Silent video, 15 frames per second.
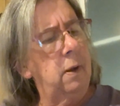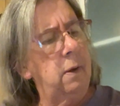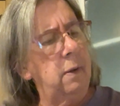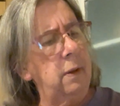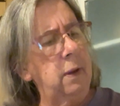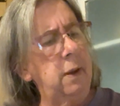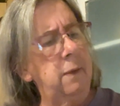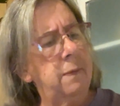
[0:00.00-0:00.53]

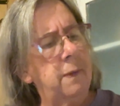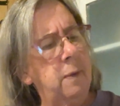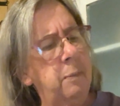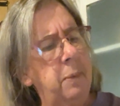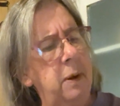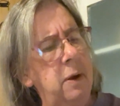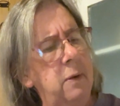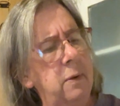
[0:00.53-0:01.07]
leaf up
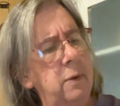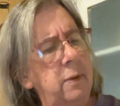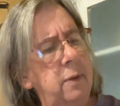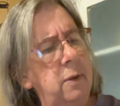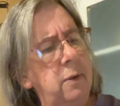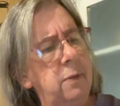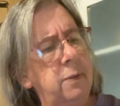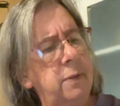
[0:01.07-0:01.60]
here and a
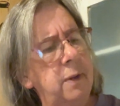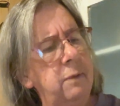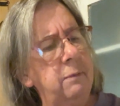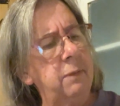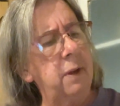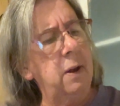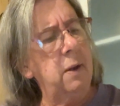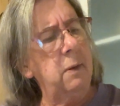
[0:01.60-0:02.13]
little
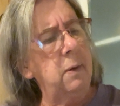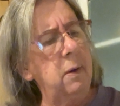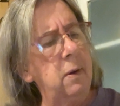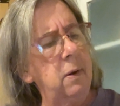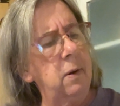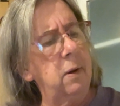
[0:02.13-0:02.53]
sunflower